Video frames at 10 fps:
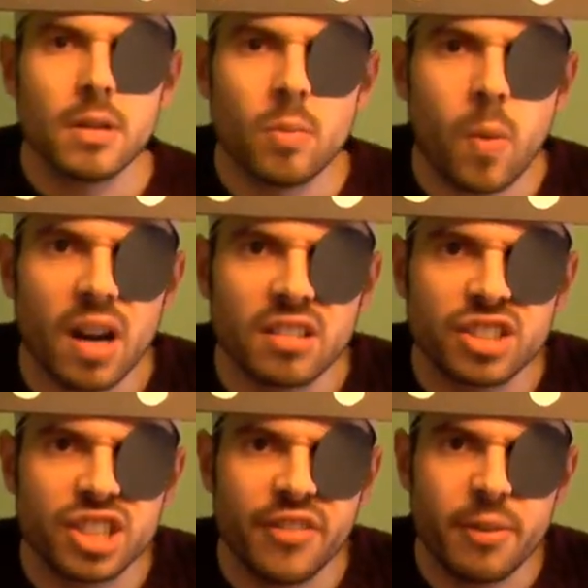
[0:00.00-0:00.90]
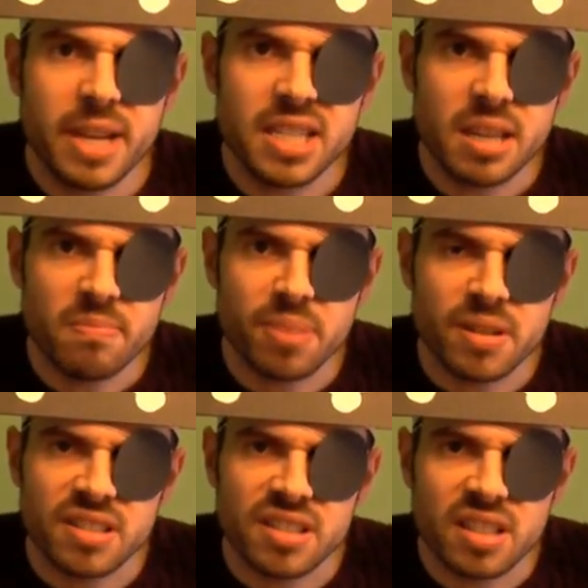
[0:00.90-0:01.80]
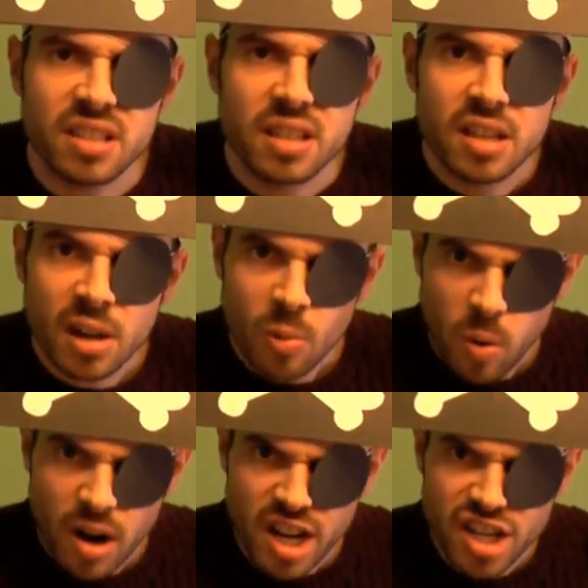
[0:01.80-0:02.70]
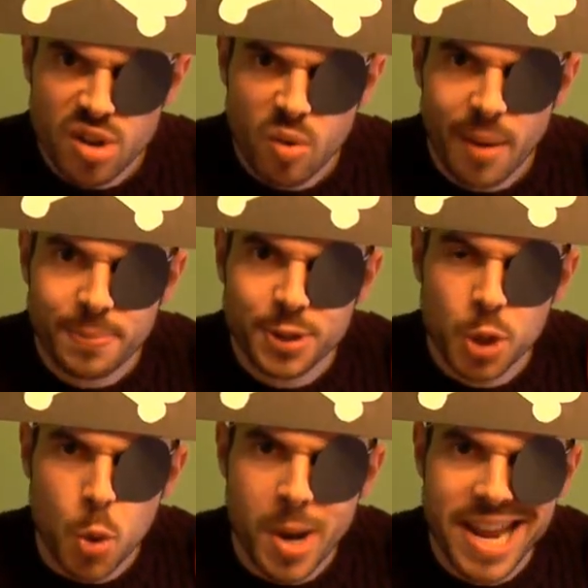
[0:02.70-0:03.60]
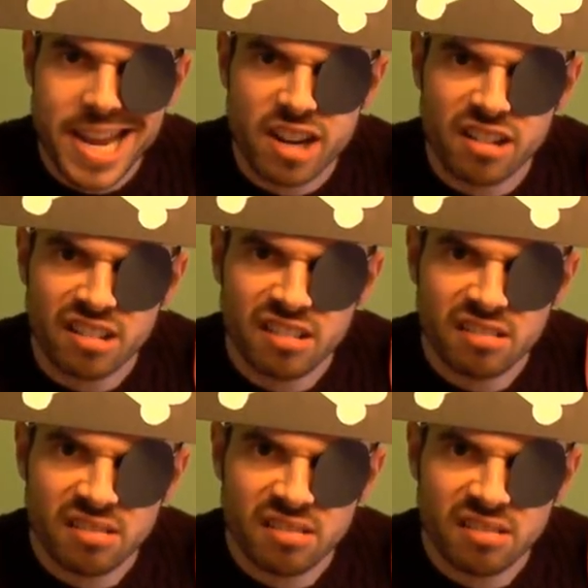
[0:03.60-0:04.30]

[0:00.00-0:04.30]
Well, shiver me timbers. What are you up to here?